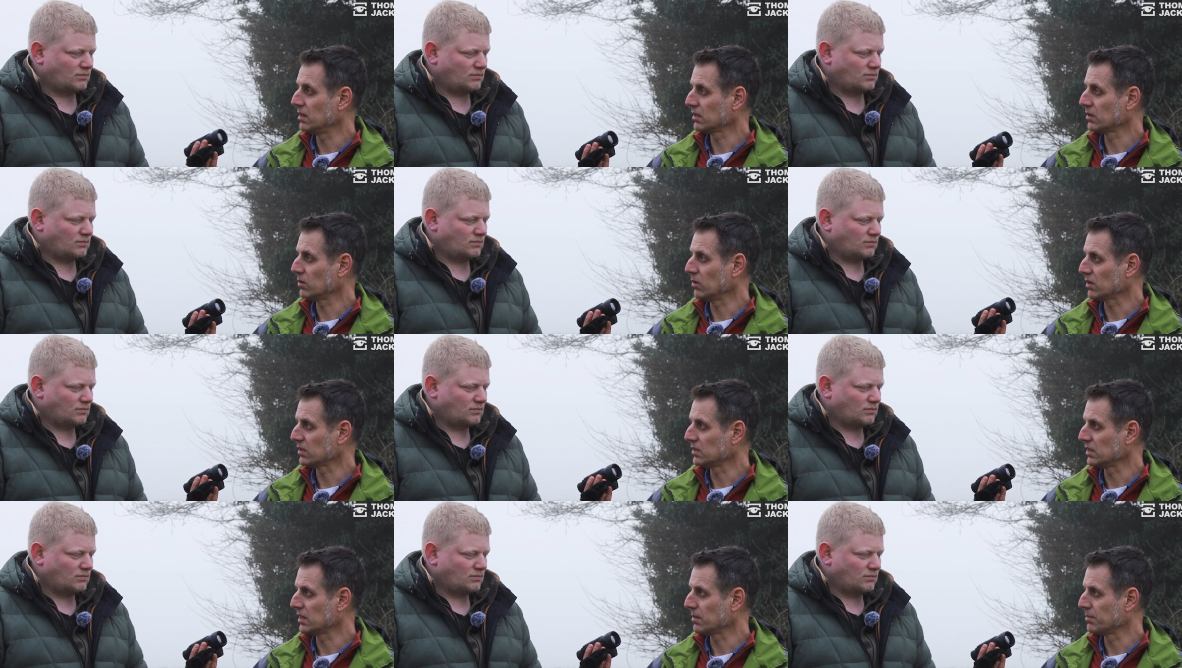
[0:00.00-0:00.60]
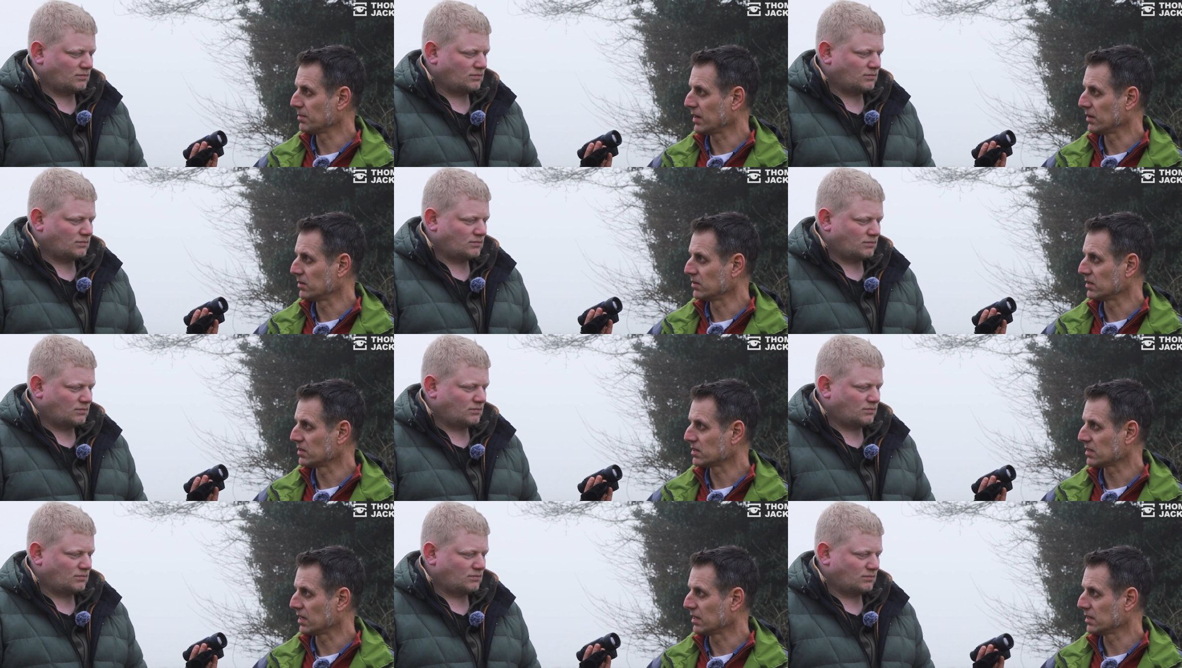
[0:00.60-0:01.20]
Speaker 1: high quality
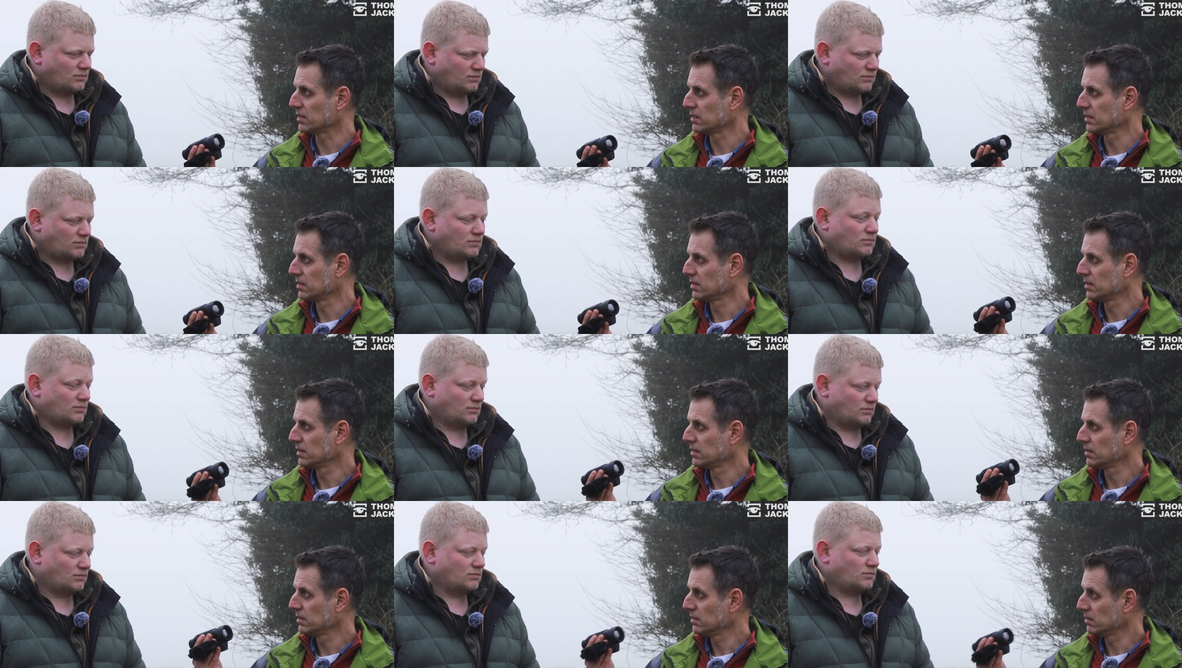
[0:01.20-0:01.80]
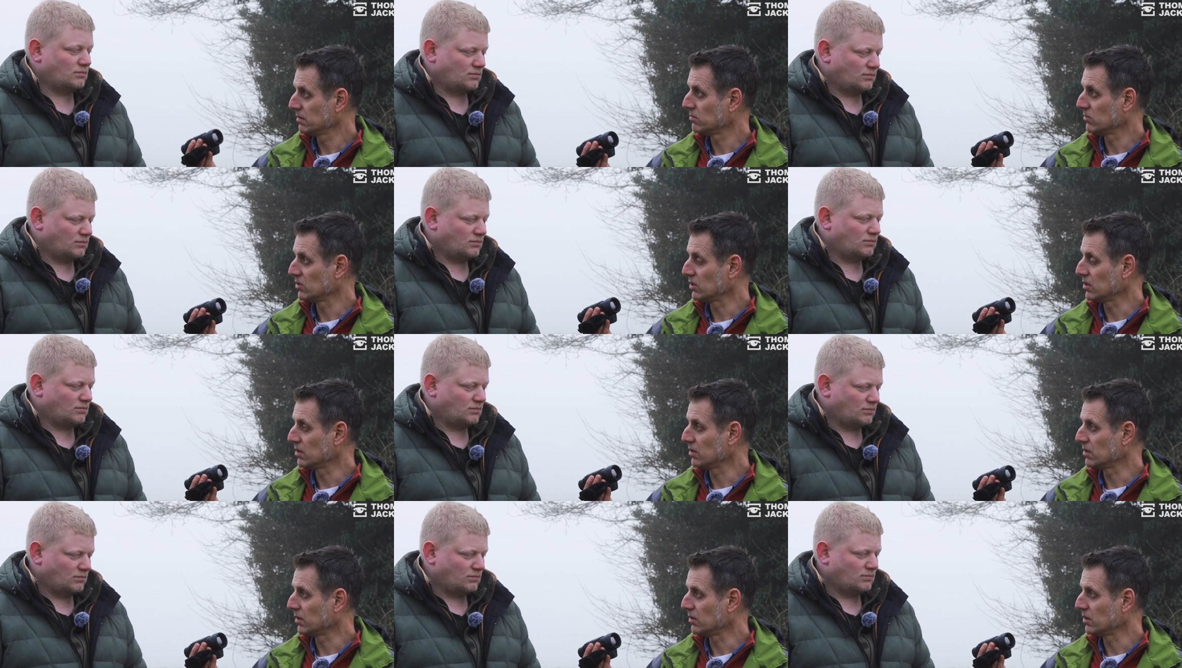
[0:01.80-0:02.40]
components in that
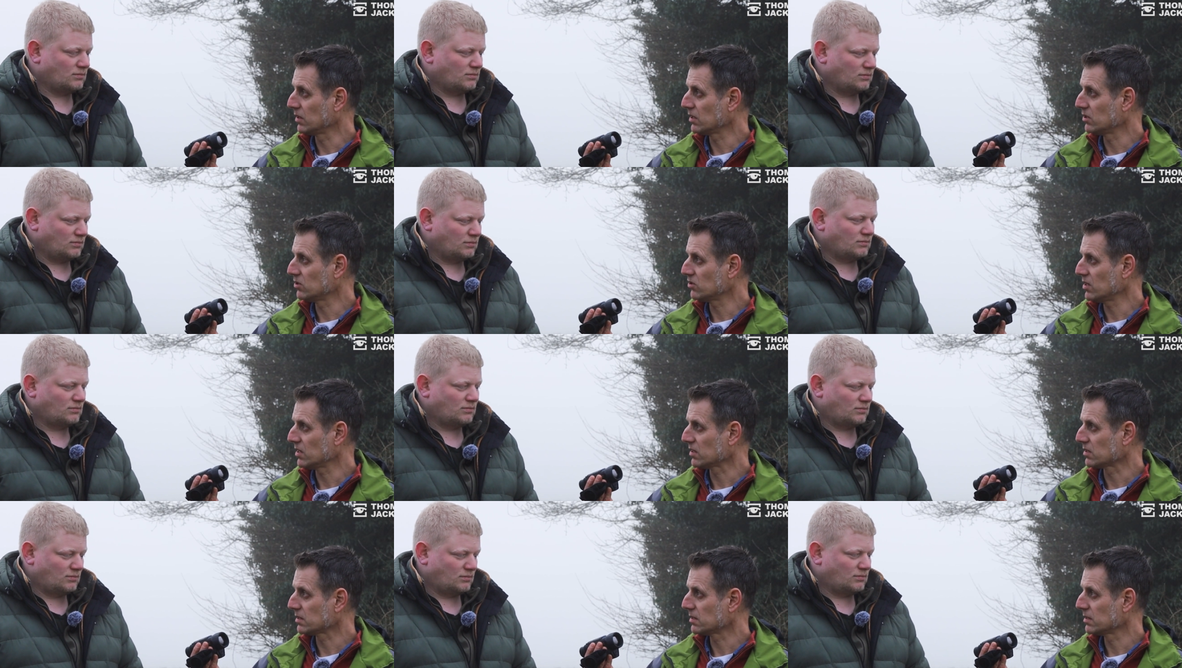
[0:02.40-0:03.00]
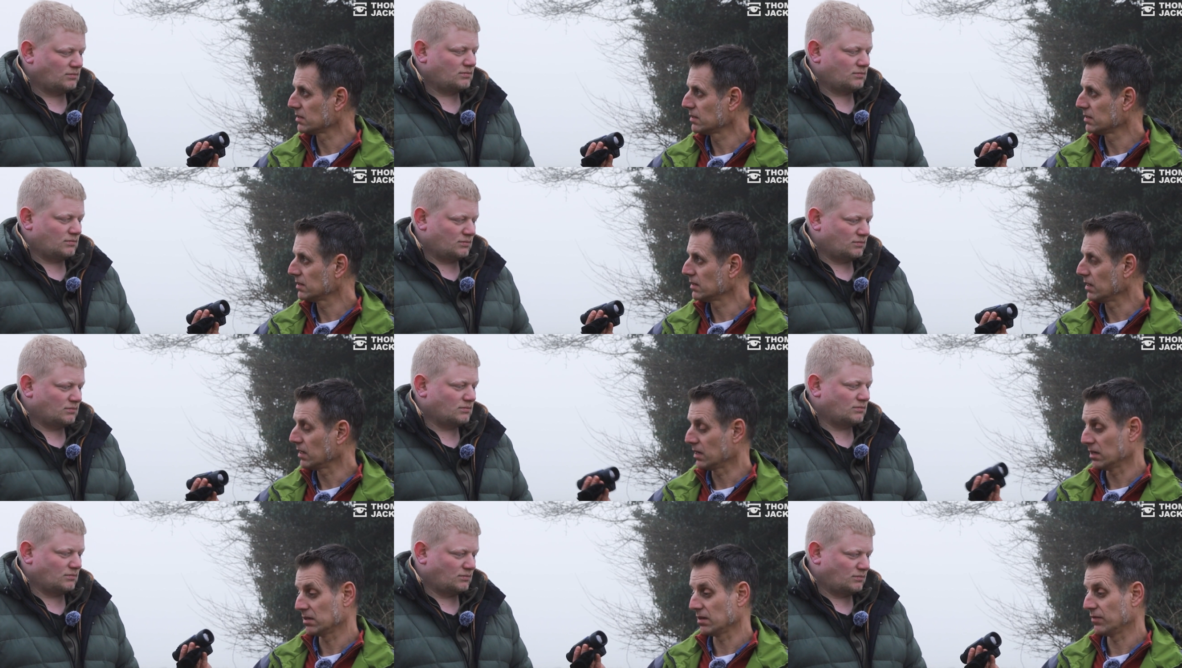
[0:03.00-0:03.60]
you know you can trust.
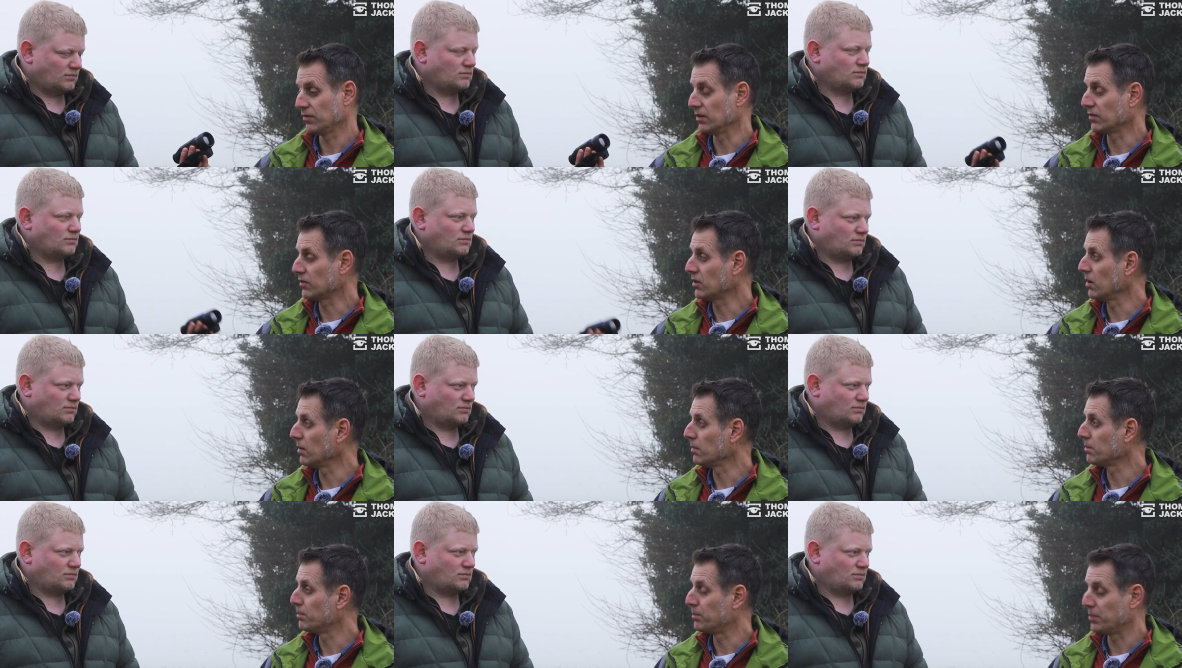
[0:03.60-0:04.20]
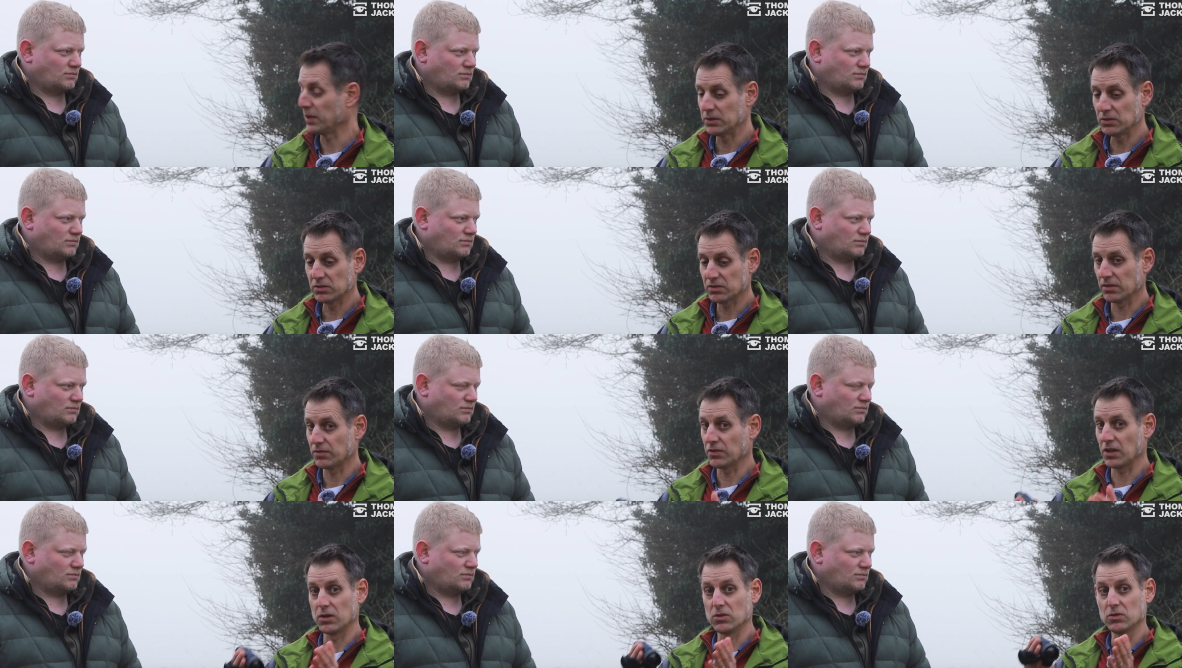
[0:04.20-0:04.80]
And if you've got both
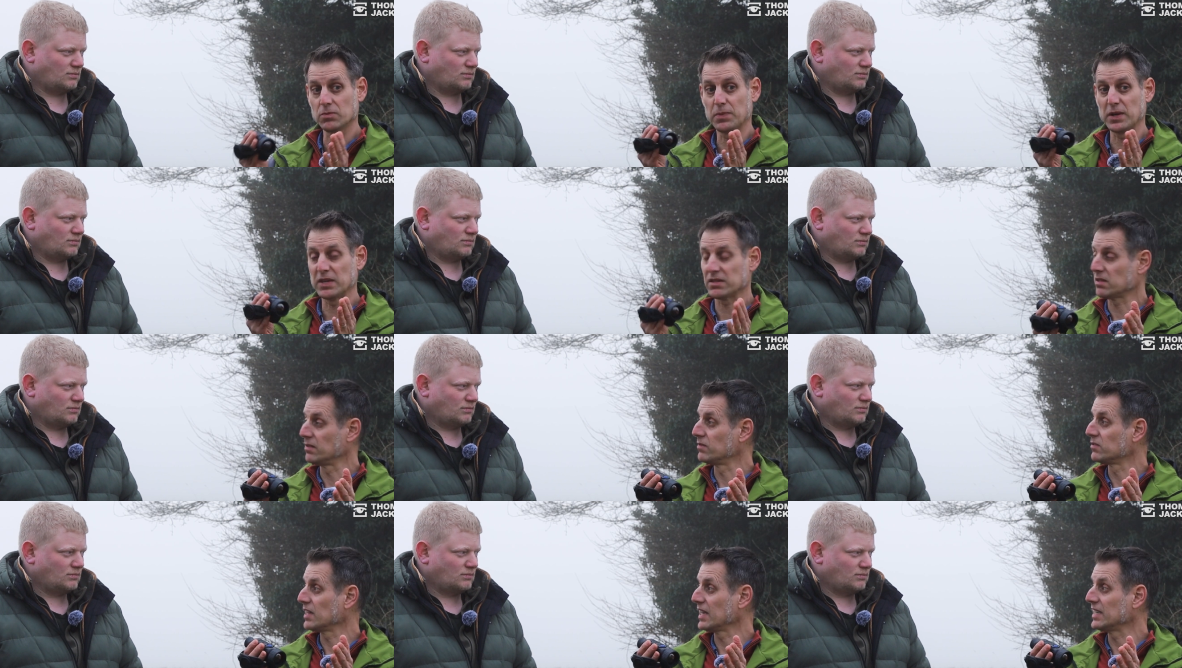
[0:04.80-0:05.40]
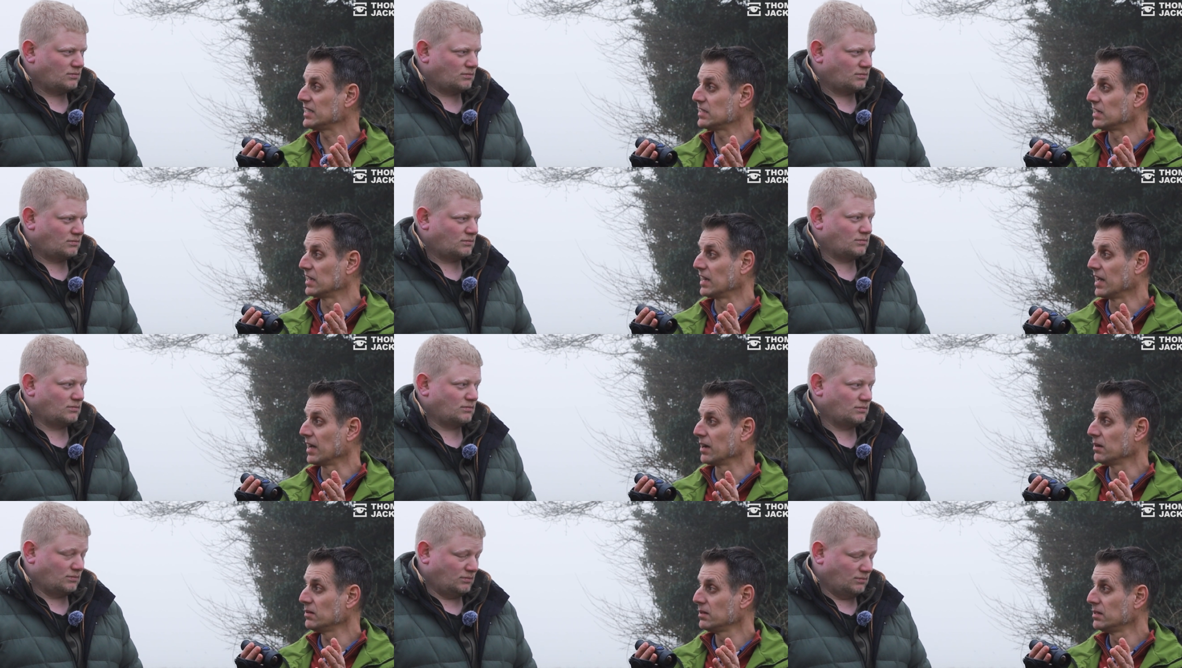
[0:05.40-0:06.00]
of those bits of data
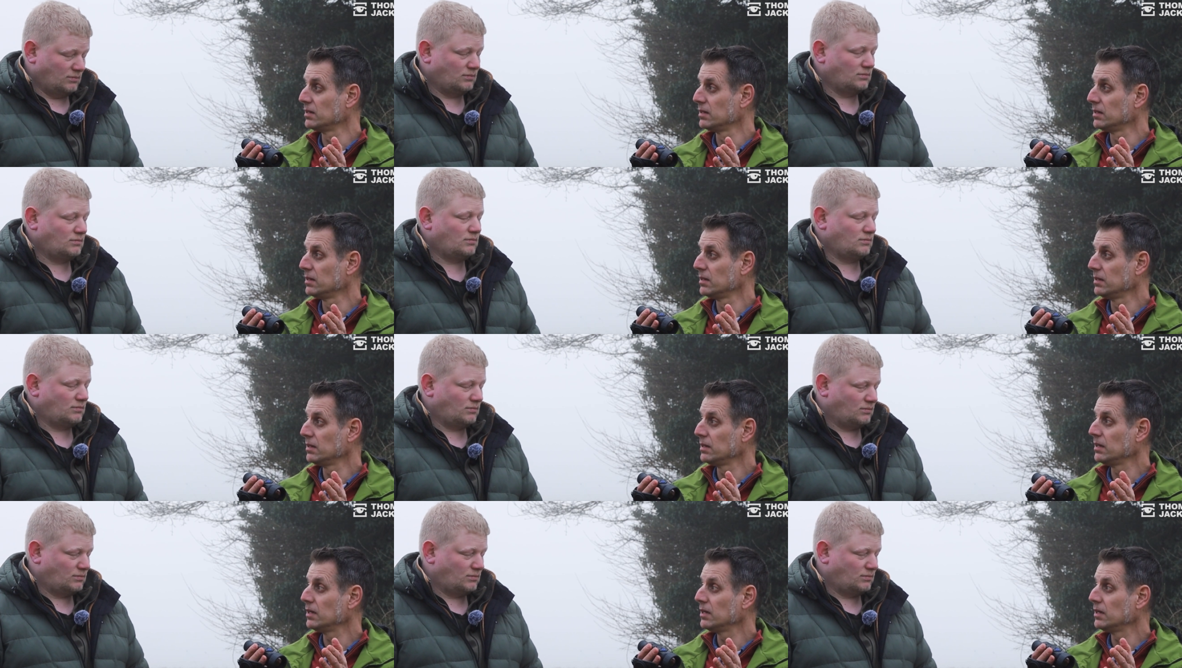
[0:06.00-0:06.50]
now, mm-hmm.